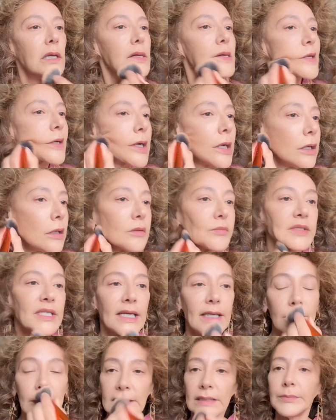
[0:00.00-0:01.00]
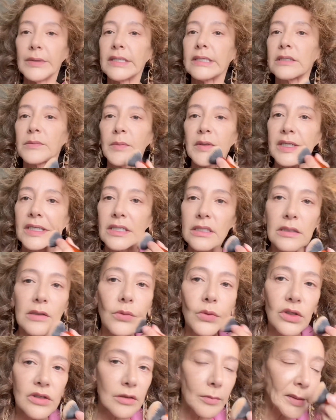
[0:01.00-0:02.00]
calm down a bit, because it
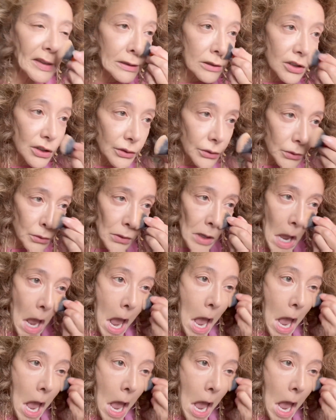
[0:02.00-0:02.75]
was a bit too